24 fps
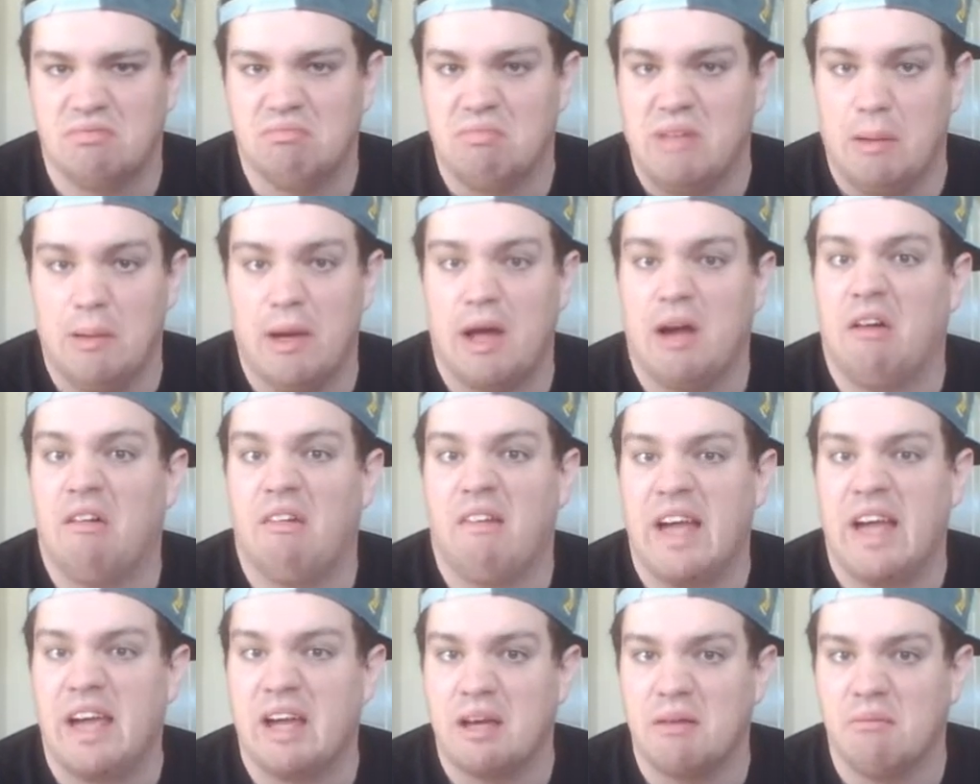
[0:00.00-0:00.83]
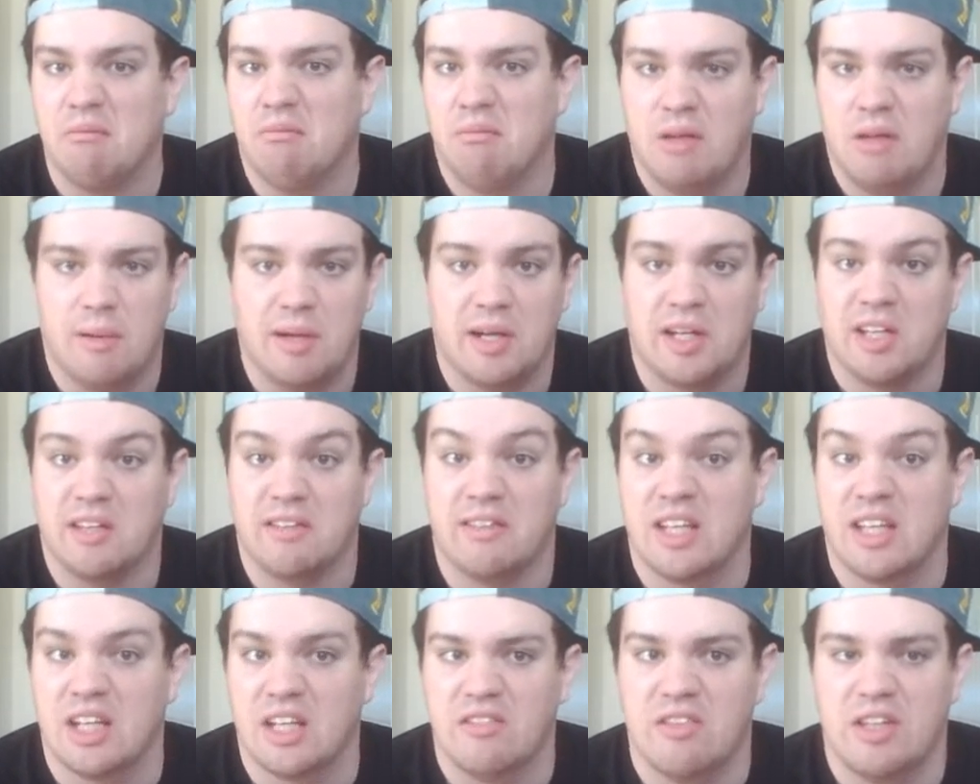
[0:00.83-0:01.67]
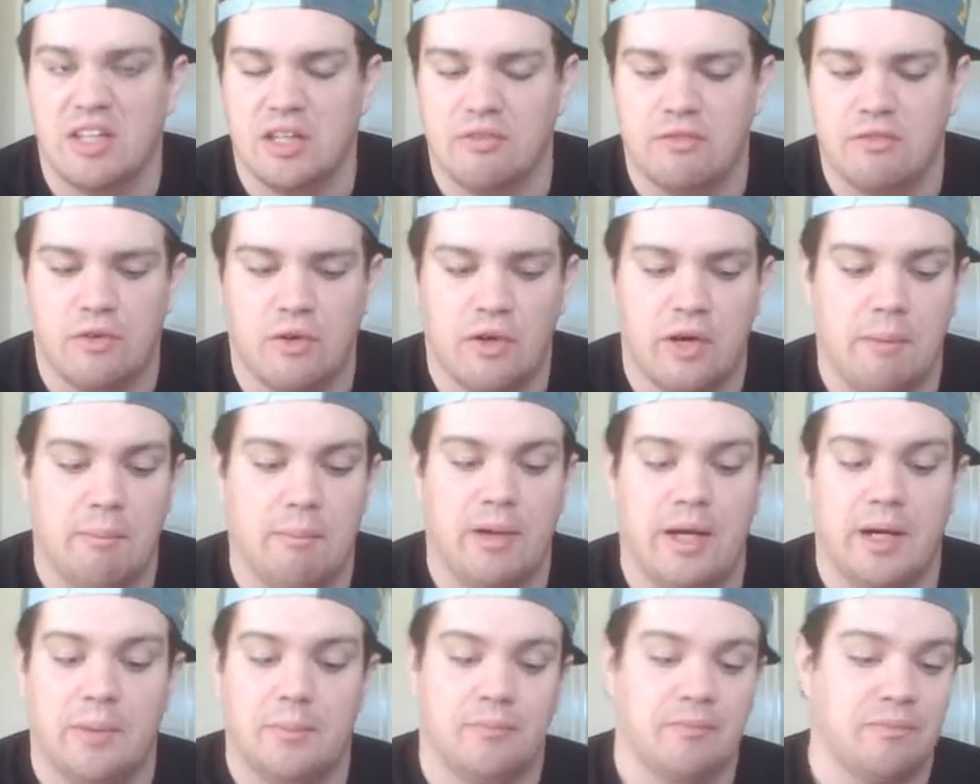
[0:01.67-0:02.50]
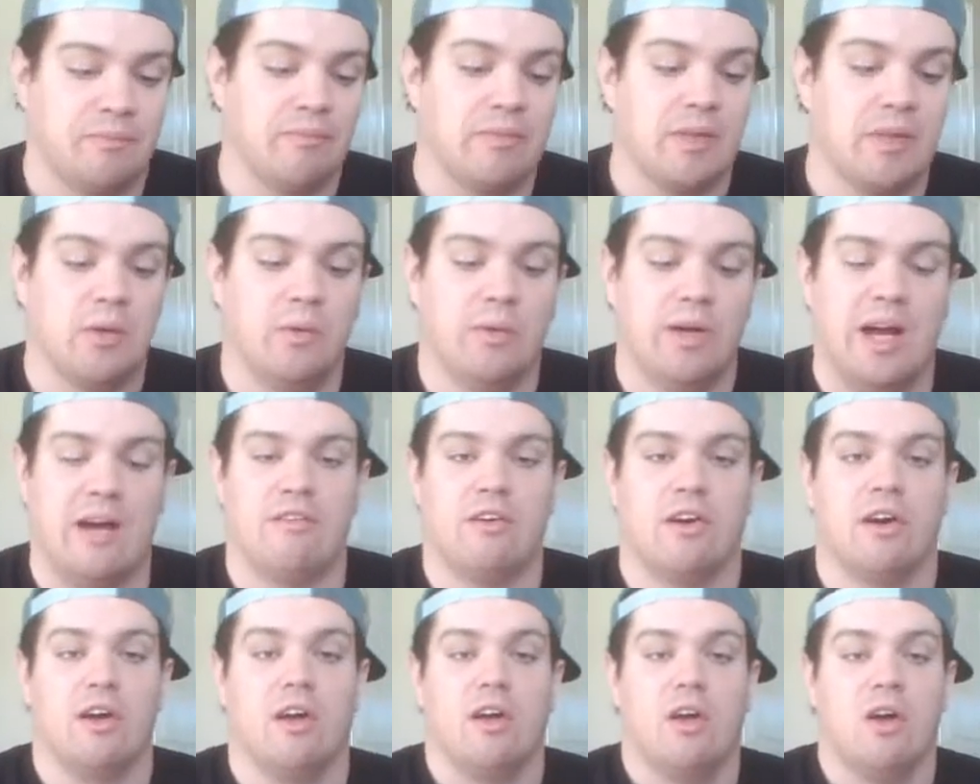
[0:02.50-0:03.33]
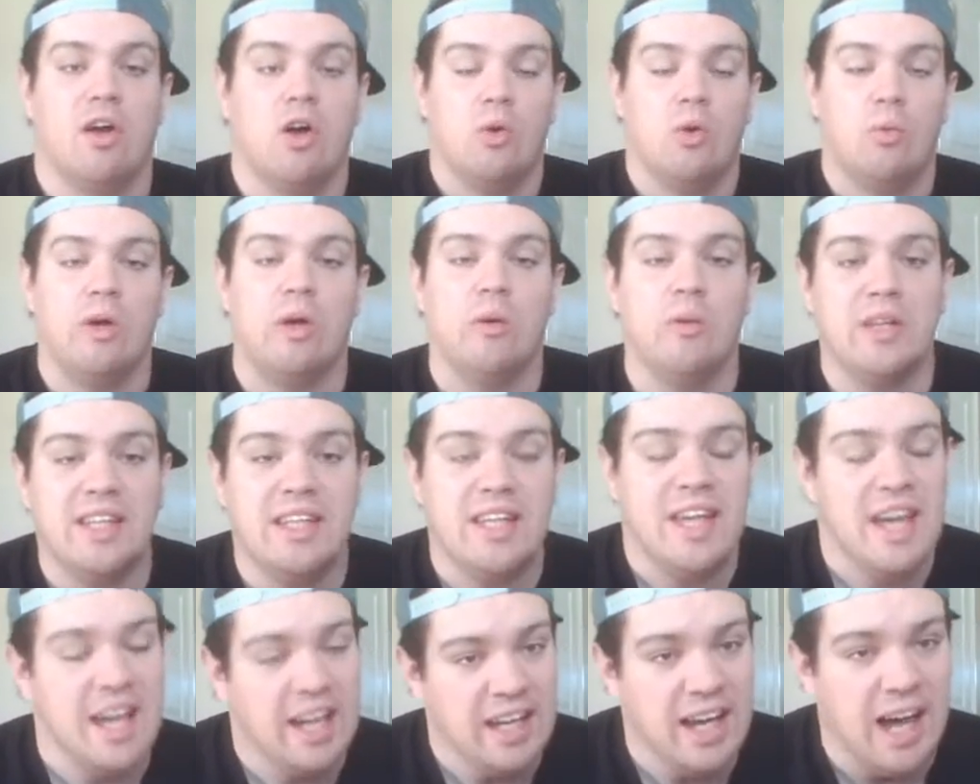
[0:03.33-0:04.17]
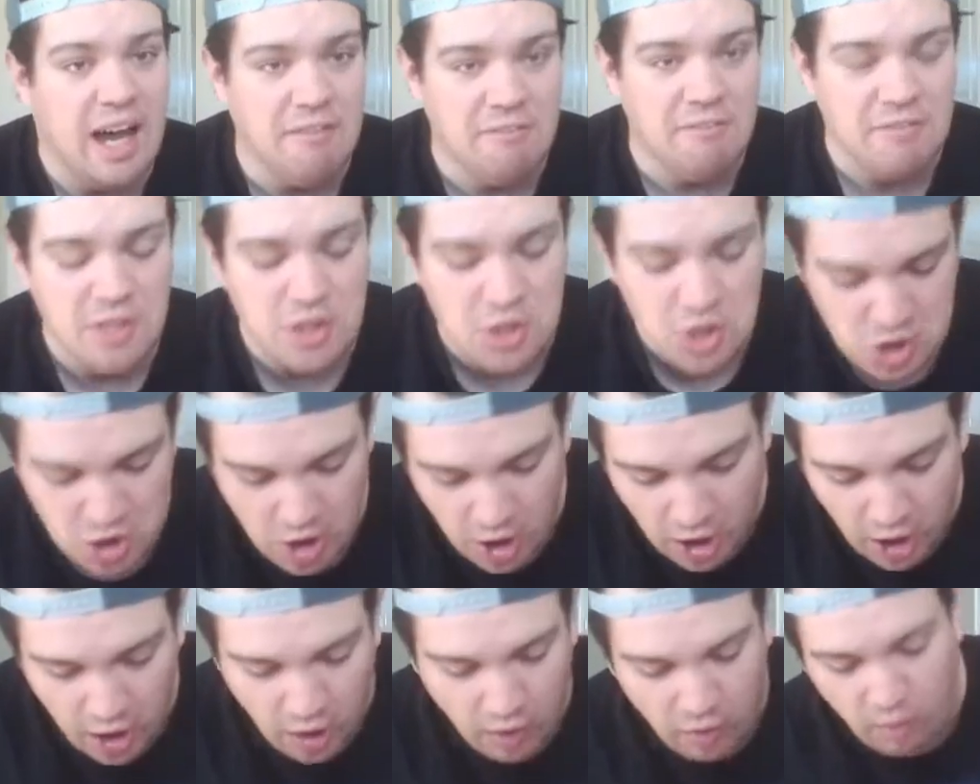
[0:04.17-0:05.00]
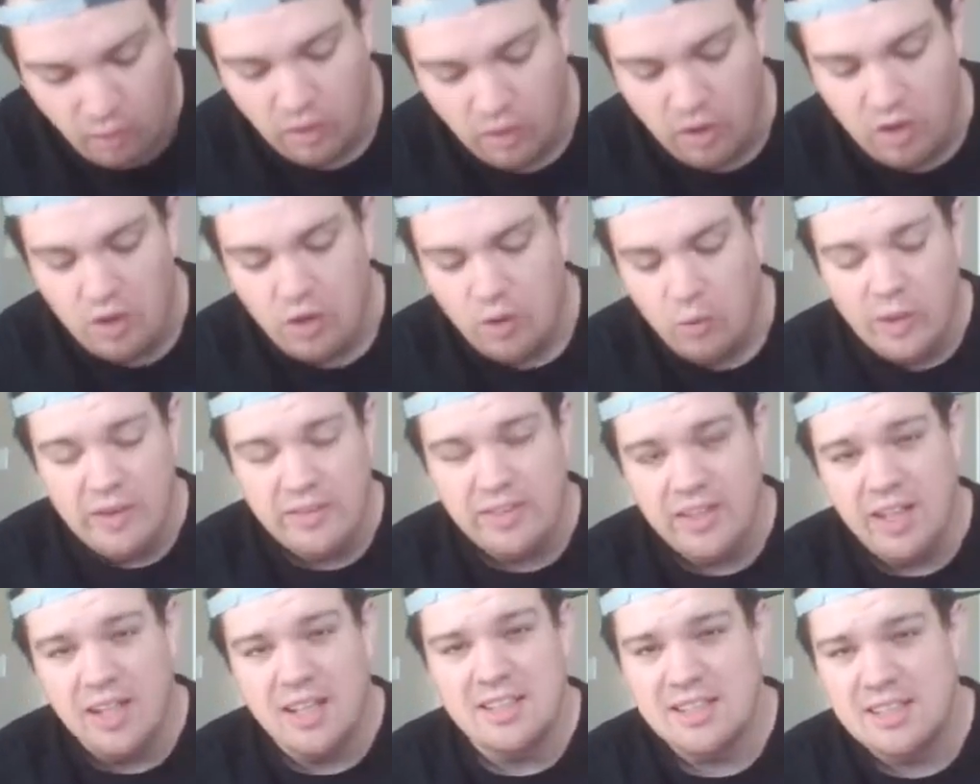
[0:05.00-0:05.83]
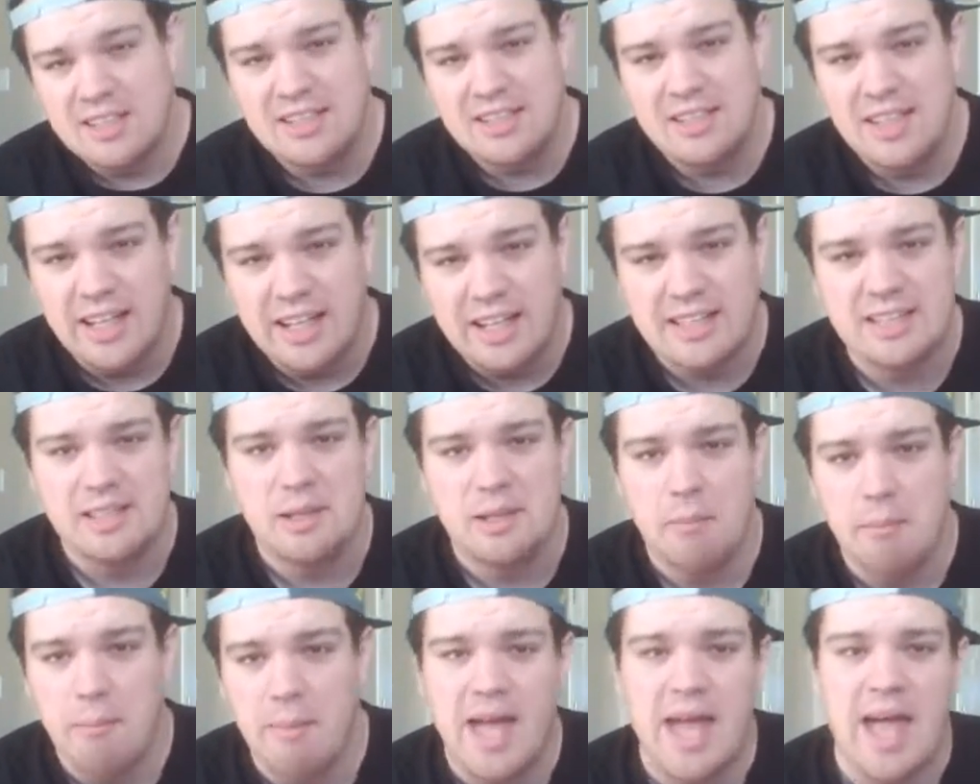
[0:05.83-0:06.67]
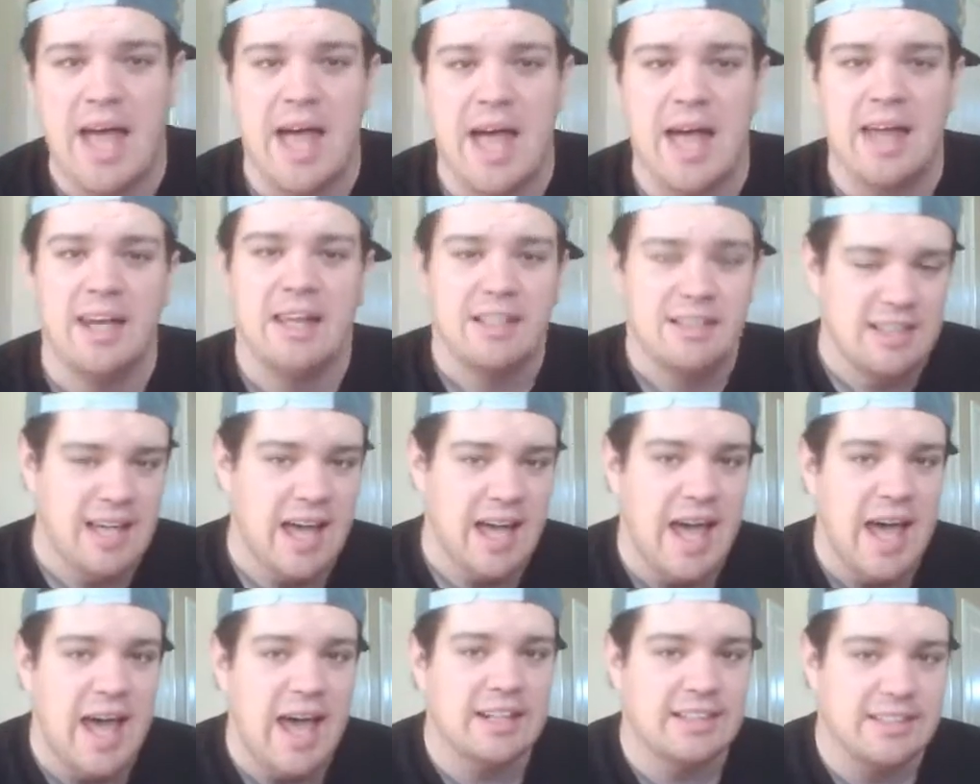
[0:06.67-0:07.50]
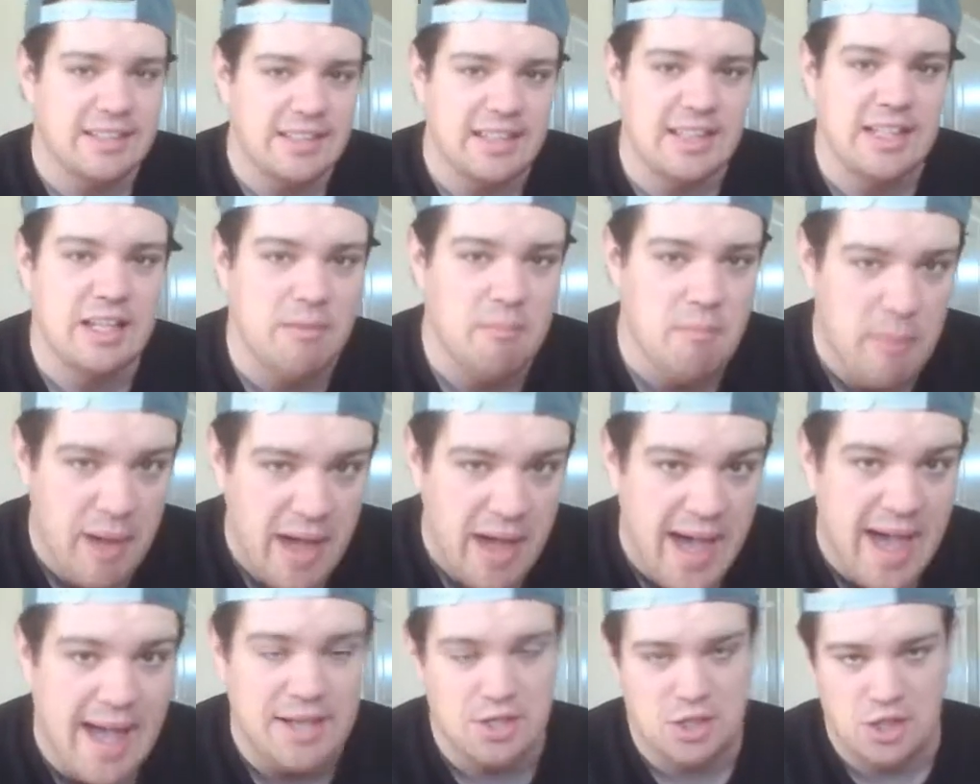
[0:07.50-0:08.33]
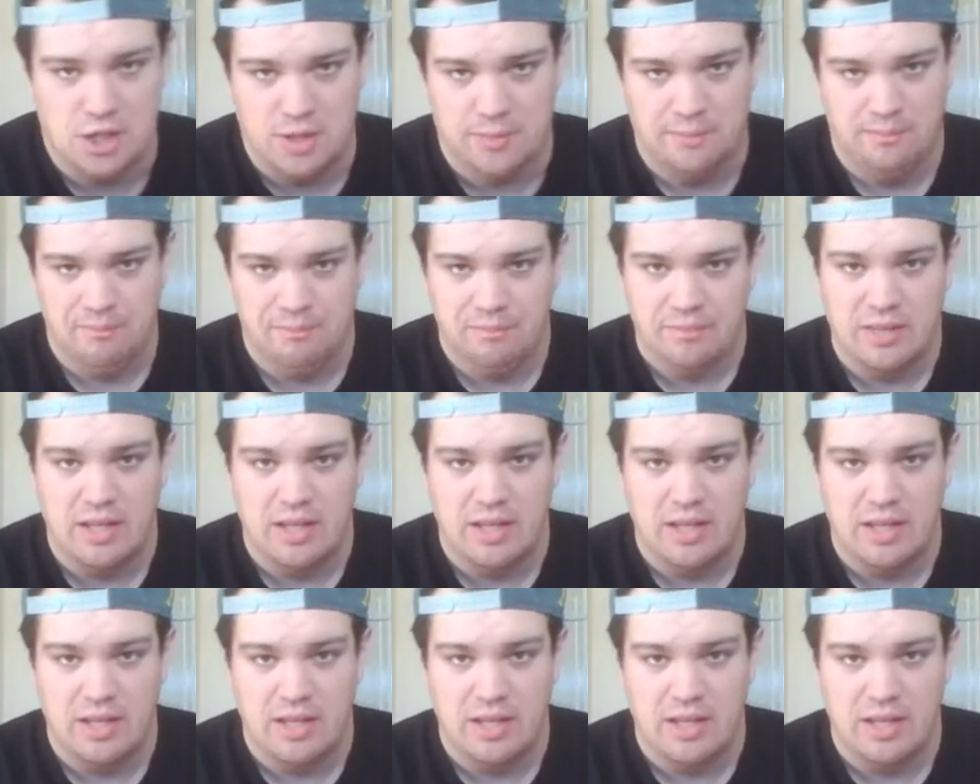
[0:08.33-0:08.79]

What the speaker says: Maybe I don't like them. Maybe I couldn't think of anything for them, but whatever. We would kick off the show with a six-man tag team match.